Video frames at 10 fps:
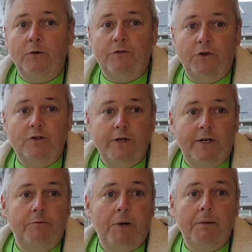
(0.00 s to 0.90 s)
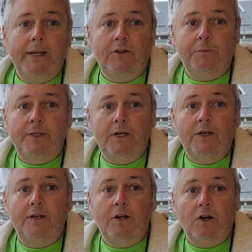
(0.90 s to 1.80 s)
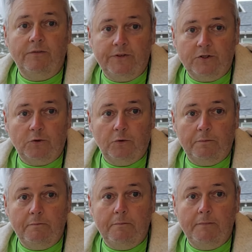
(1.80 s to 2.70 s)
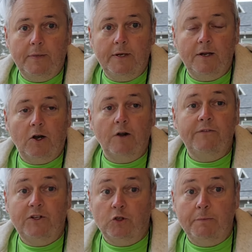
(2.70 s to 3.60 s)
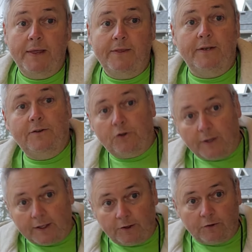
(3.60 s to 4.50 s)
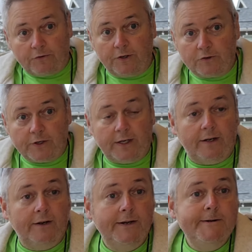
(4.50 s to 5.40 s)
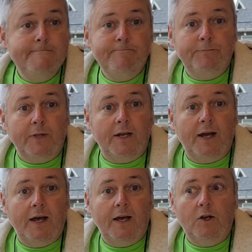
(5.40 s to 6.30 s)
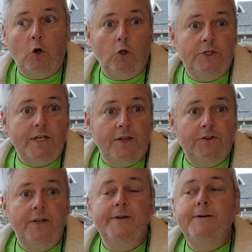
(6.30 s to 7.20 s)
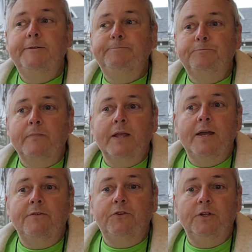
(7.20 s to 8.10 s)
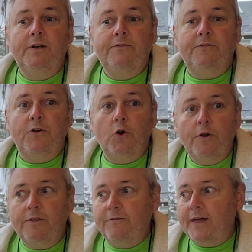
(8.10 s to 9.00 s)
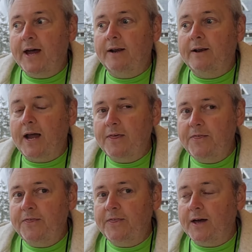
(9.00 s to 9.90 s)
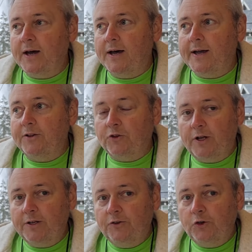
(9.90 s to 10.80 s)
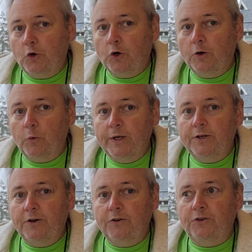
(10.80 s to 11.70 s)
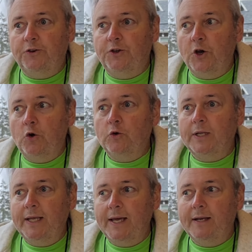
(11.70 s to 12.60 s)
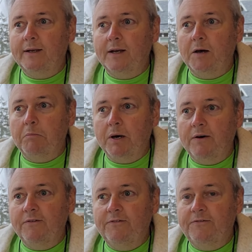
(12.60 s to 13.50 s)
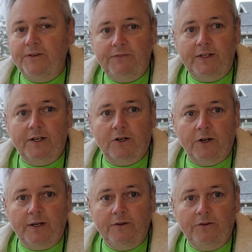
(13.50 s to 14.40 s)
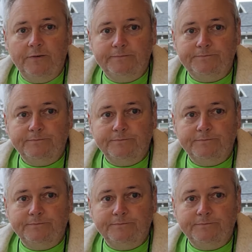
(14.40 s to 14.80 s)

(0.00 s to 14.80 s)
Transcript: a refrigerator. Probably has to be done in an artificial method. So like your refrigerator and a cold chest. If you live north of that, as long as your winters don't get above 50 degrees,